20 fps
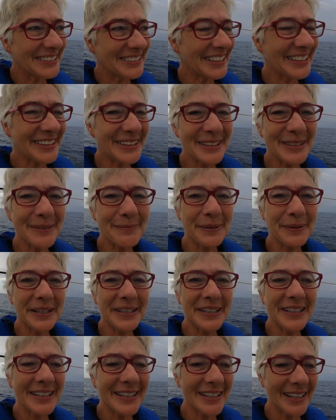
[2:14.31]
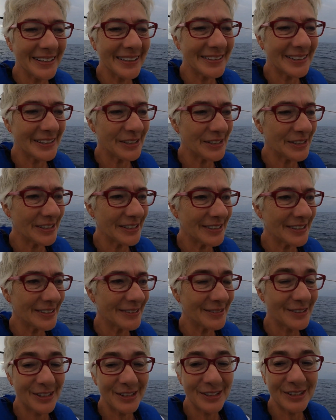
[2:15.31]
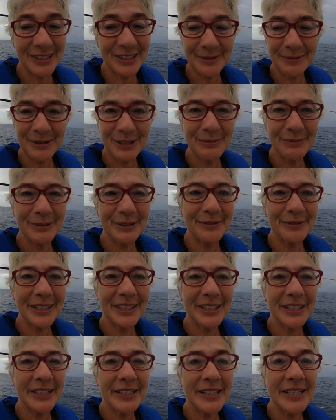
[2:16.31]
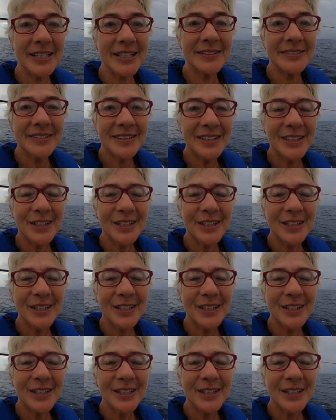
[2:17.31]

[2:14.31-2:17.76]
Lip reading: Nothing big. I think she seems to be running good.